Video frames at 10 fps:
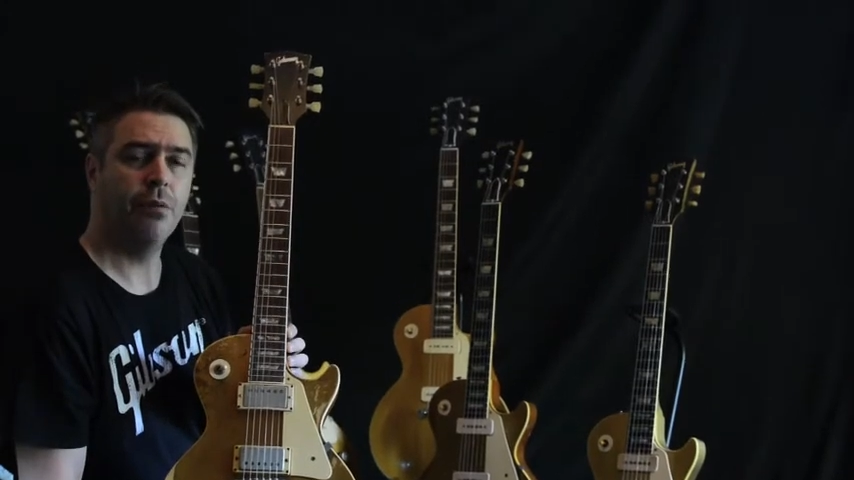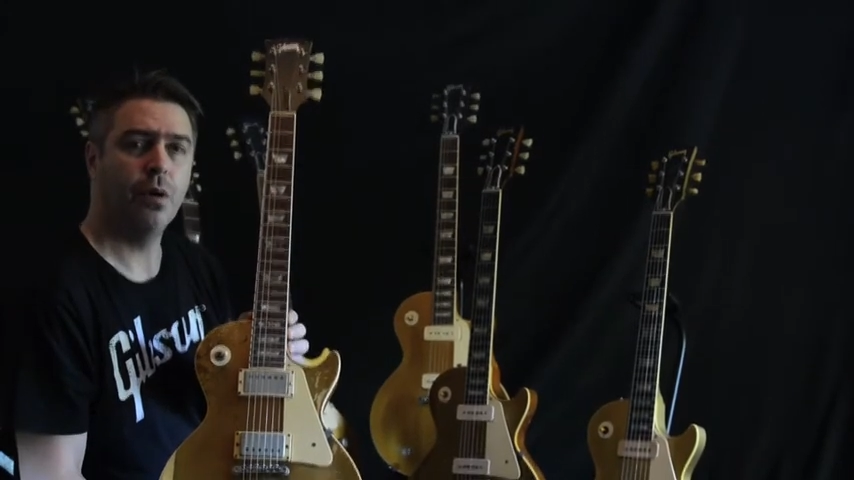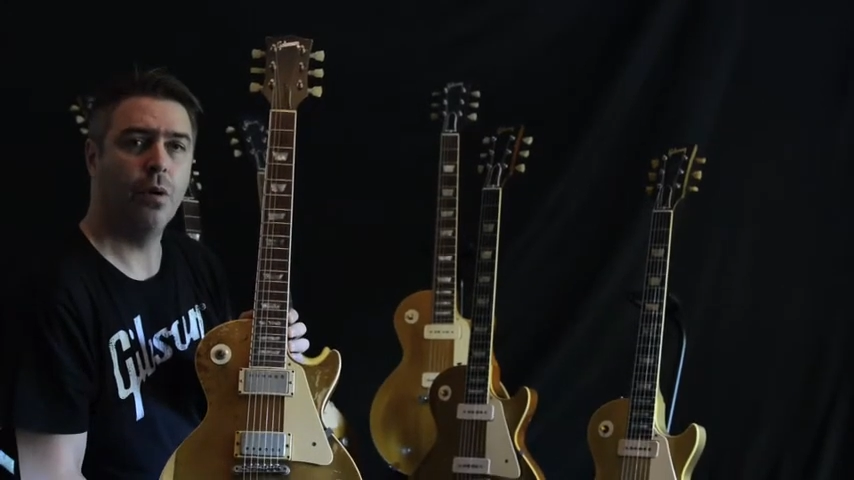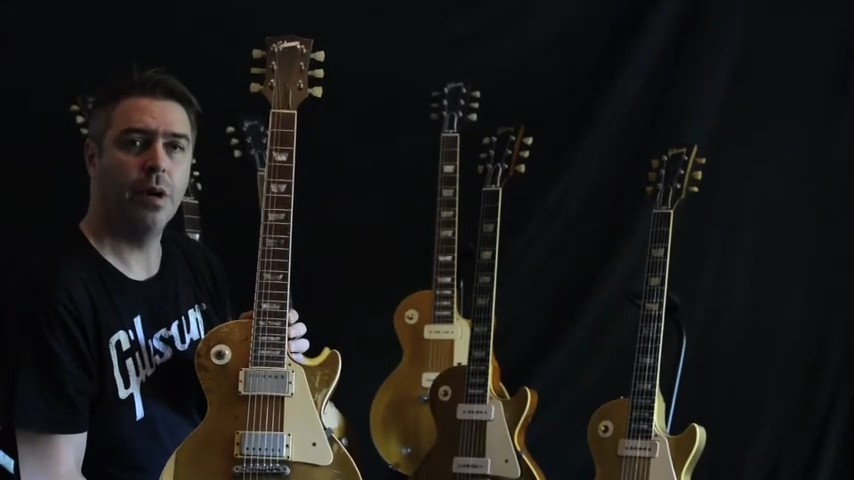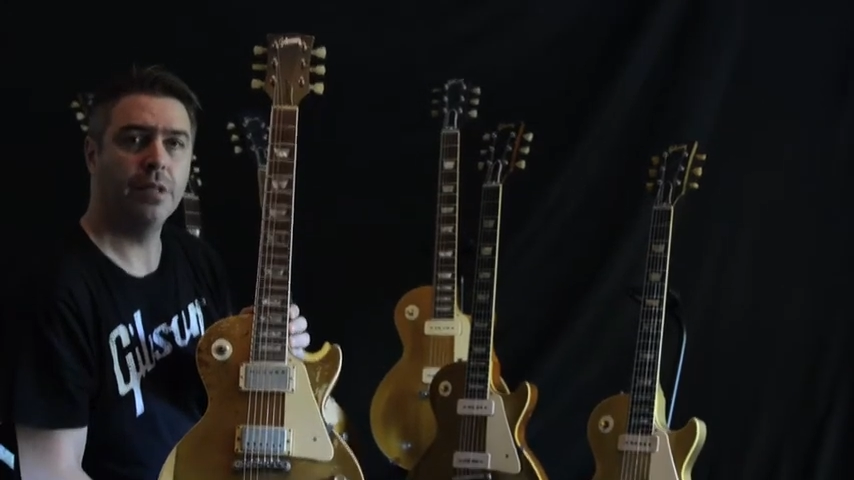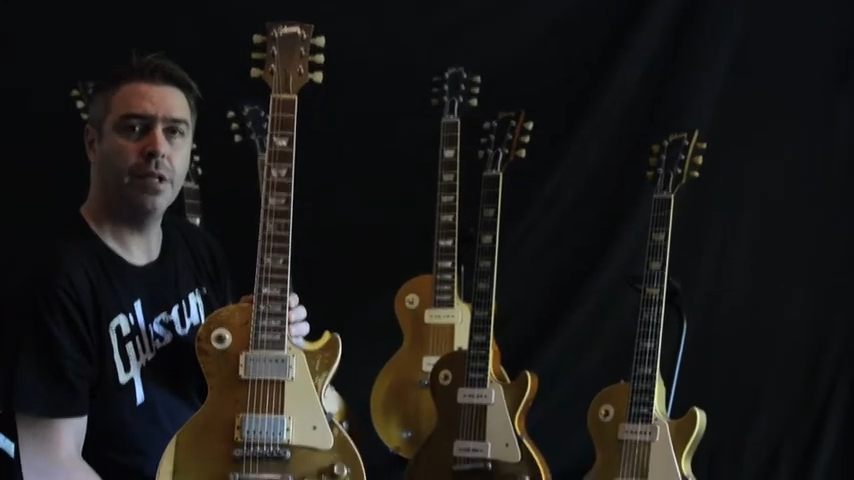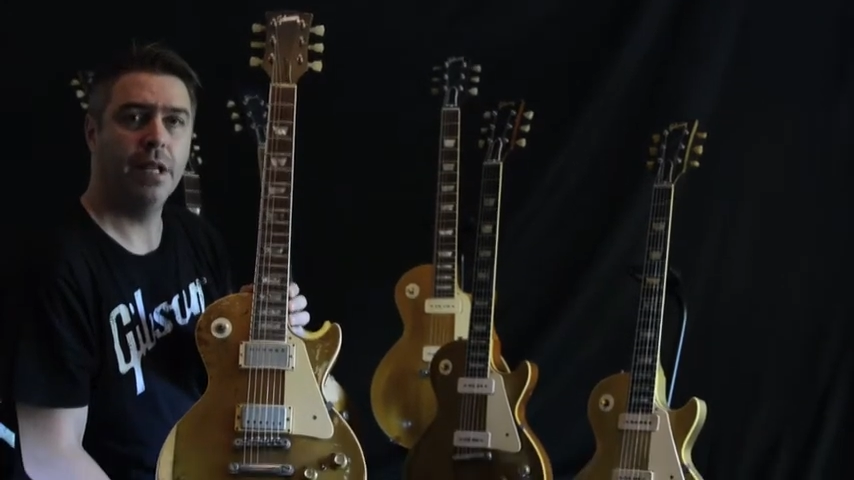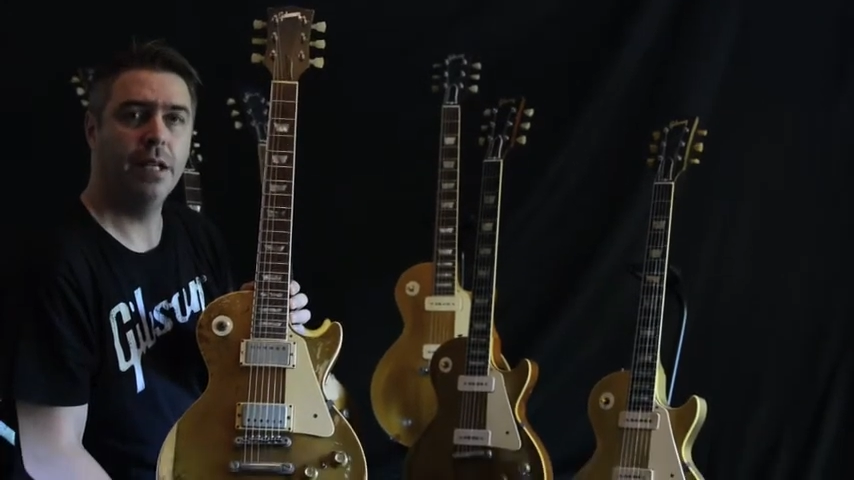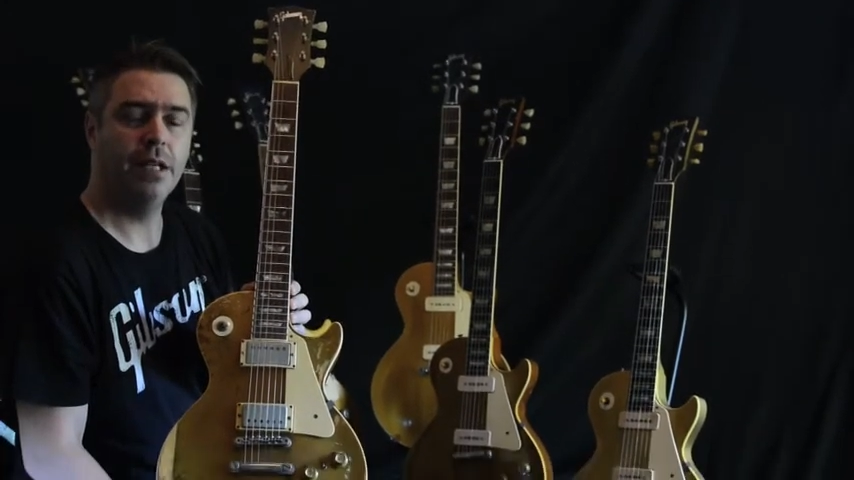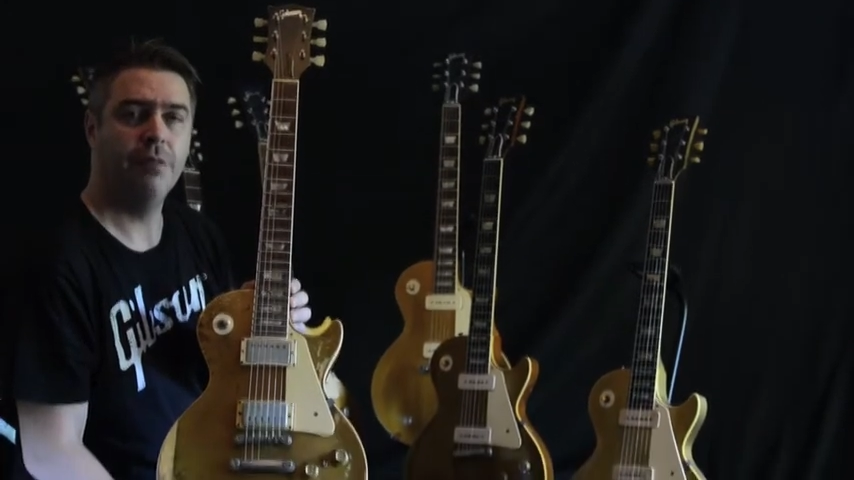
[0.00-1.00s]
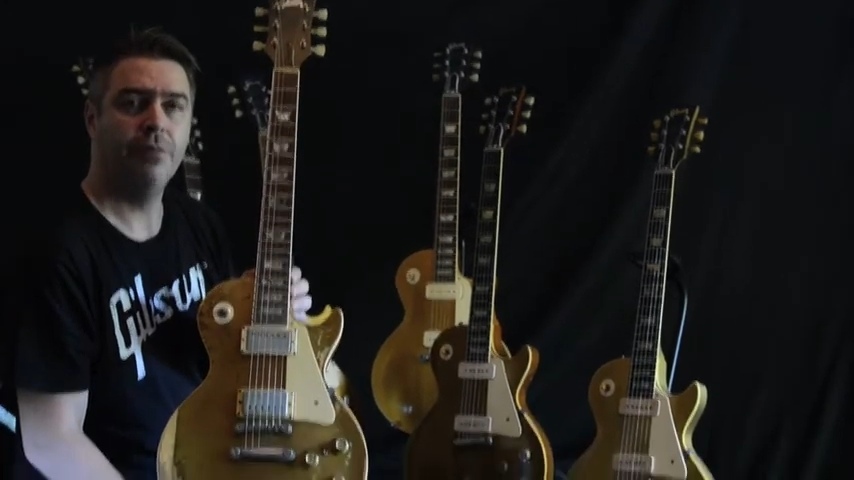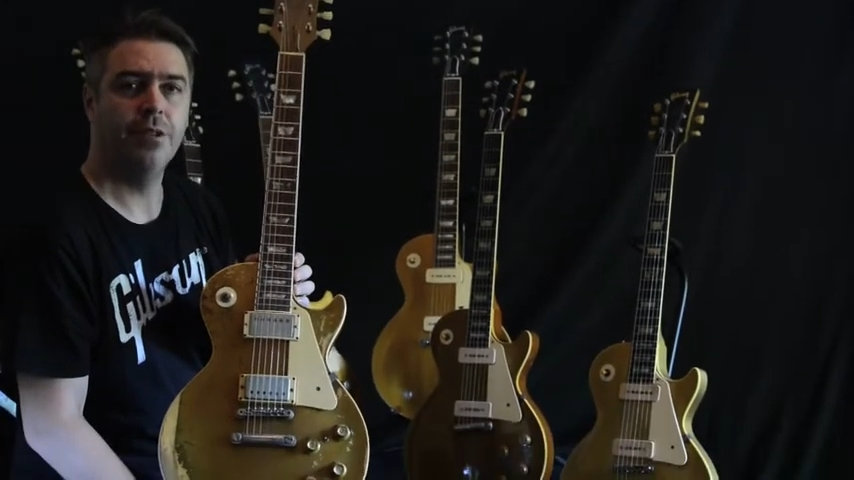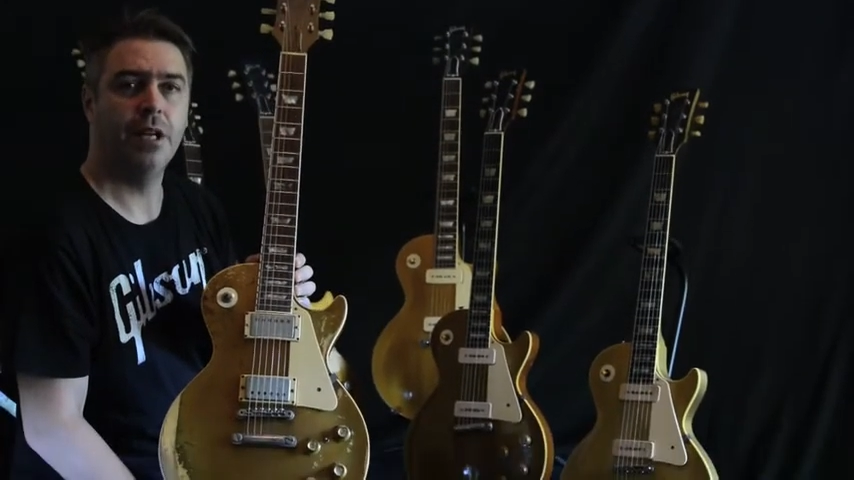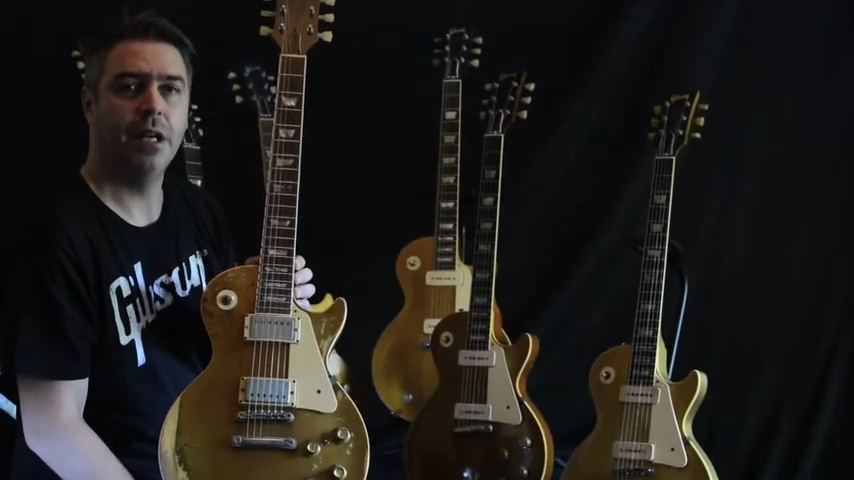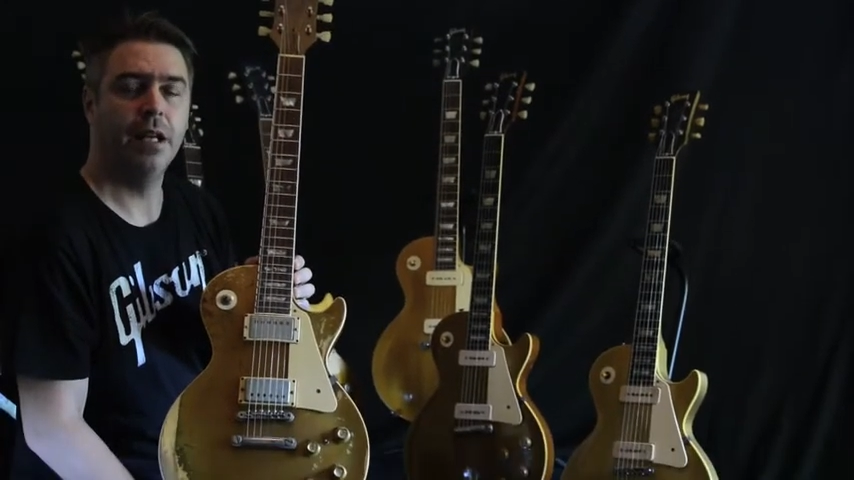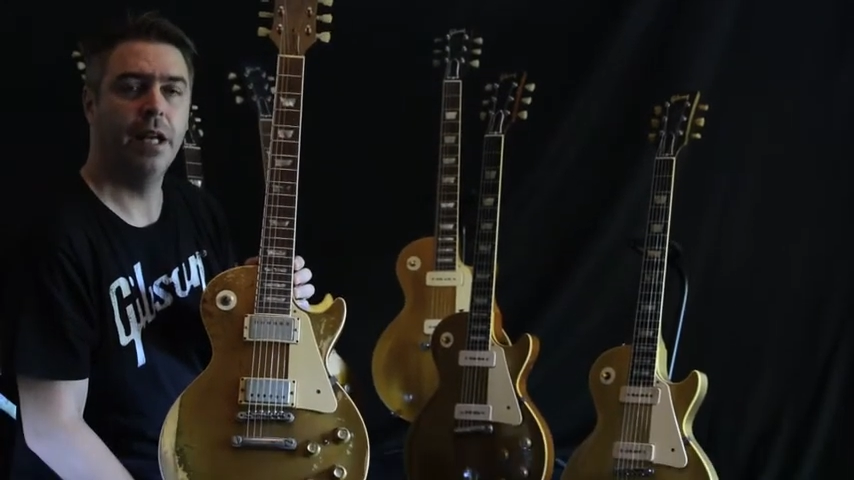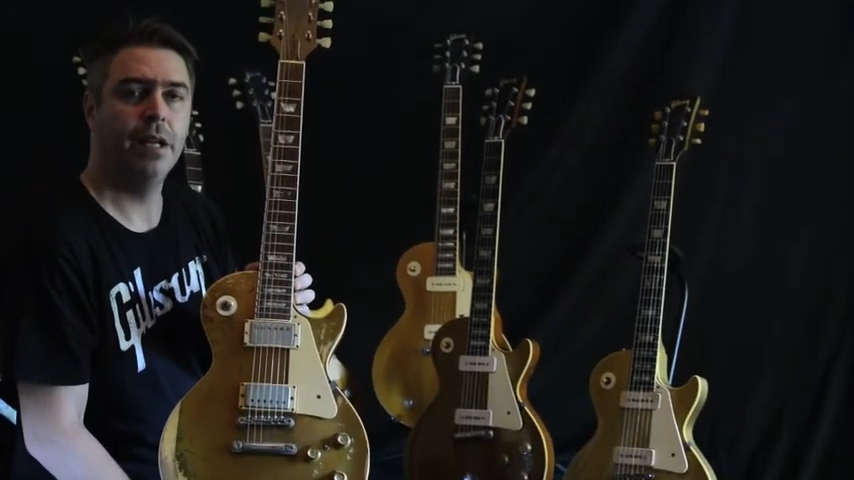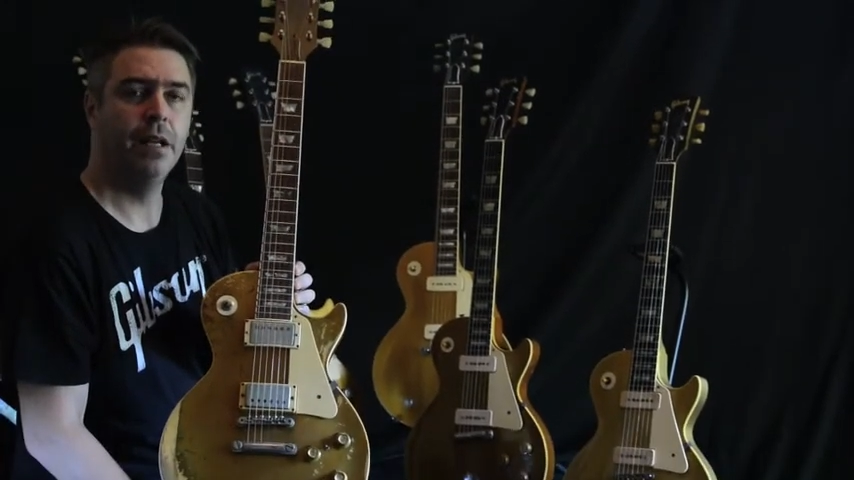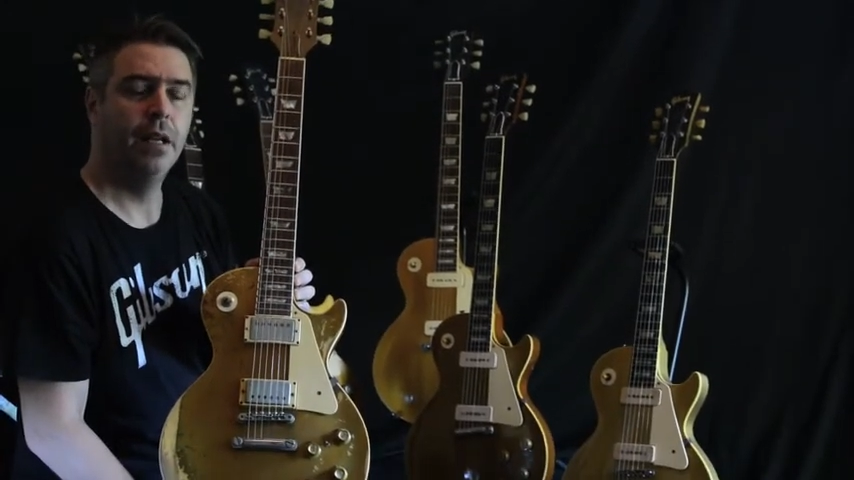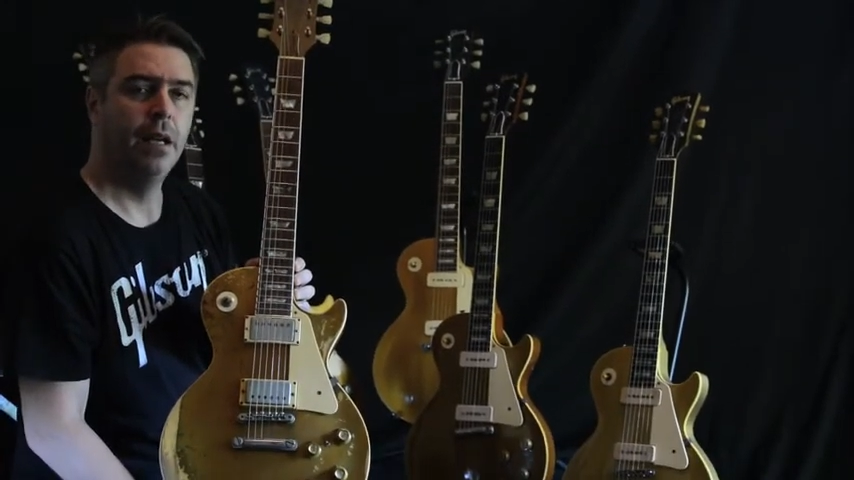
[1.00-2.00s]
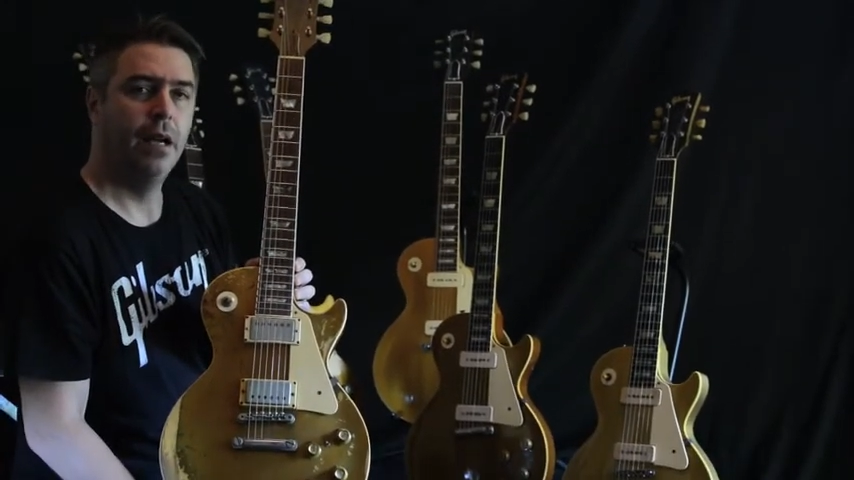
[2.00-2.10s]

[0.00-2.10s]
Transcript: recordings that he did for John Lennon